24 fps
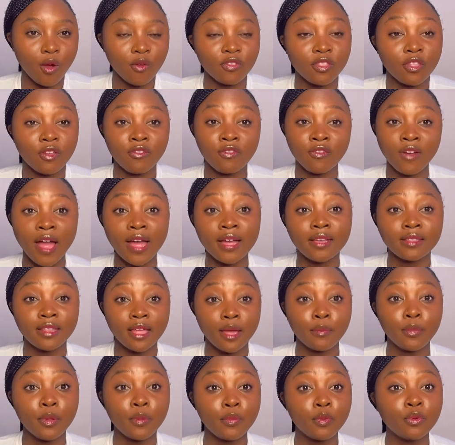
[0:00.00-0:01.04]
the fact
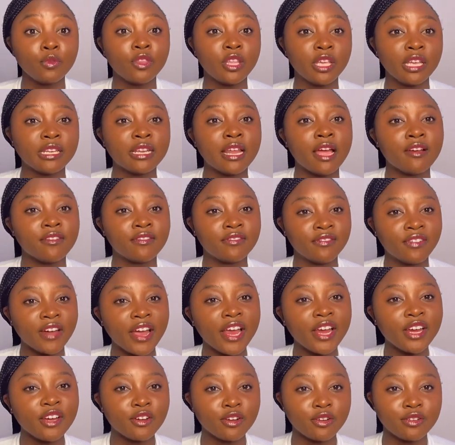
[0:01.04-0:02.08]
that people think that
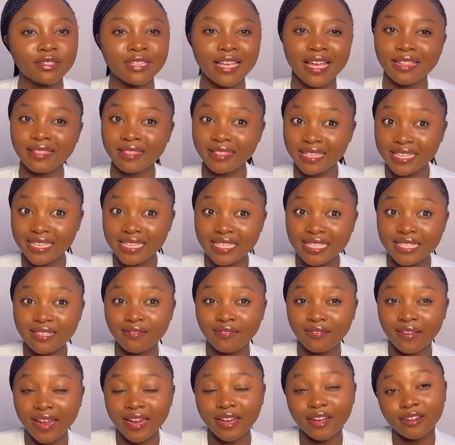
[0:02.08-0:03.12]
fine girls are this,
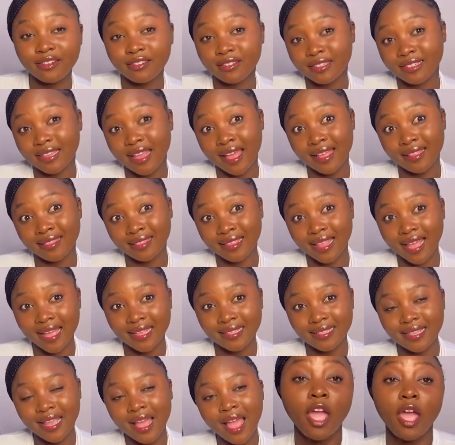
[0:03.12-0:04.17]
fine girls are
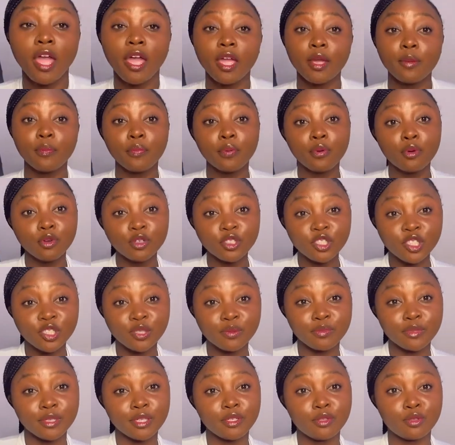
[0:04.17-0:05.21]
that, it pushed
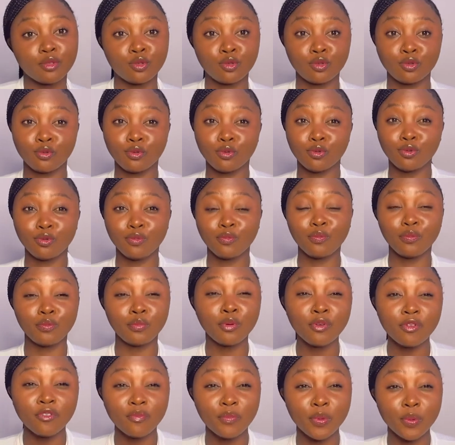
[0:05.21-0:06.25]
me to
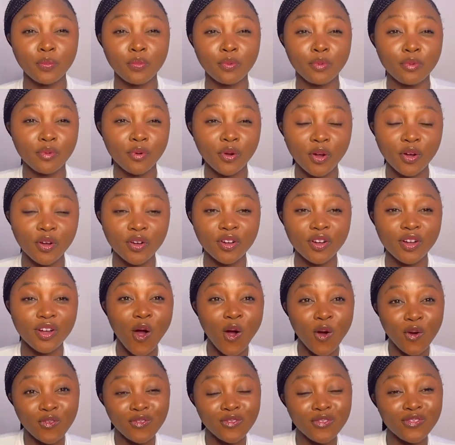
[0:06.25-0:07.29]
prove people wrong
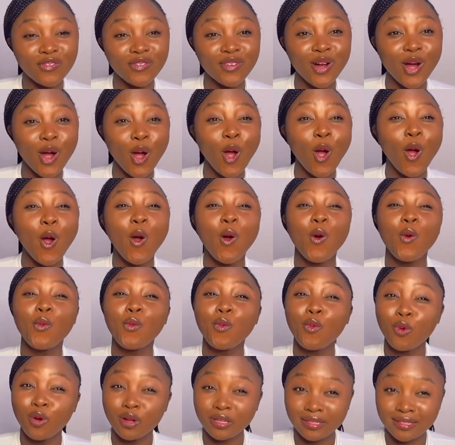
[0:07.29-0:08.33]
of
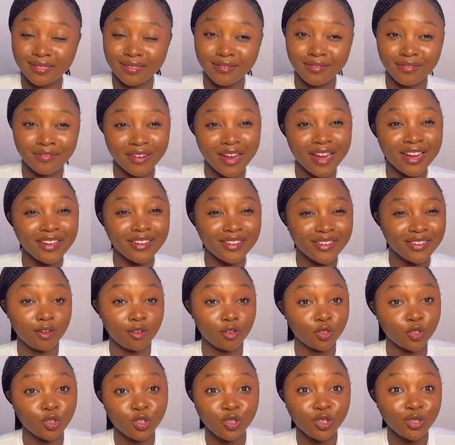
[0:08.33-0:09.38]
what fine
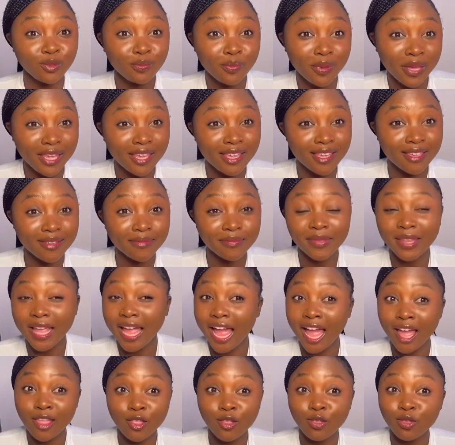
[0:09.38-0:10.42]
girls should be.
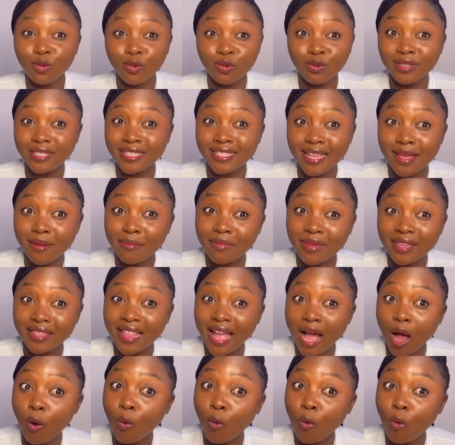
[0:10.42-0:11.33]
I don't know who sent me that